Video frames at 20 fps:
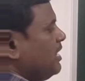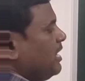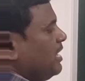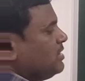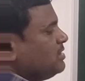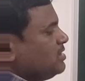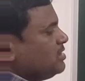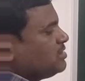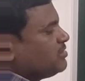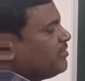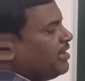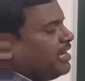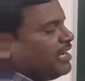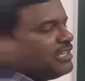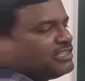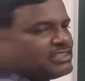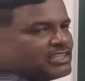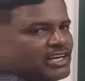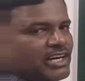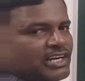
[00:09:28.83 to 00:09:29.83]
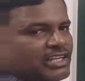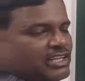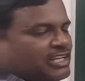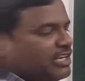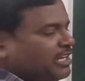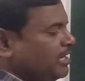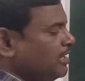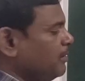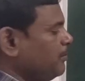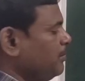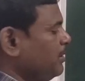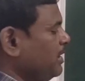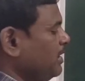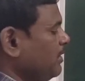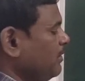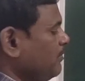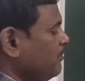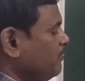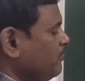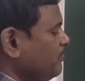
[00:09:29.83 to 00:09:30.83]
h square is greater than
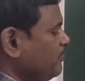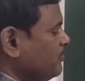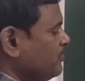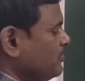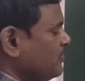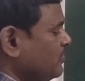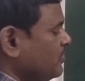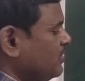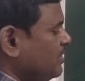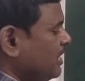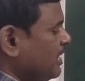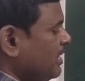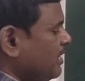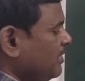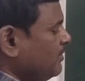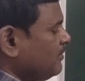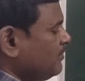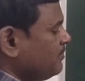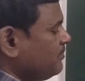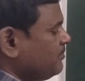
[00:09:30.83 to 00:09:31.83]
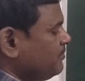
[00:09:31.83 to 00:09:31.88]
ab, then